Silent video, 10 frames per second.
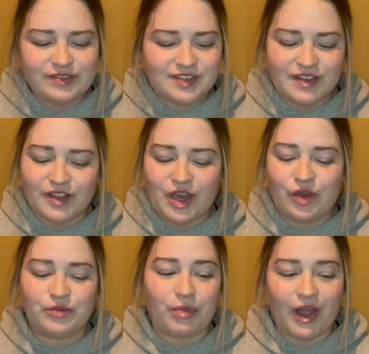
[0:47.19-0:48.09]

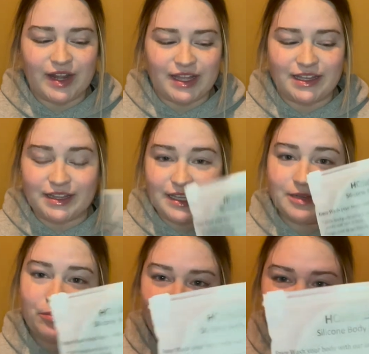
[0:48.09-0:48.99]
silicone body
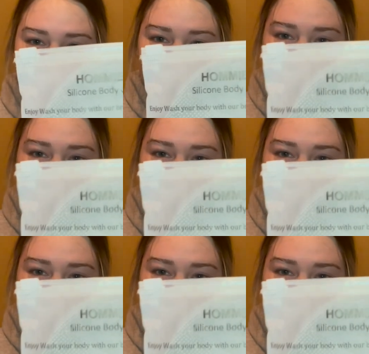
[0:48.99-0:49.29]
clean brushes.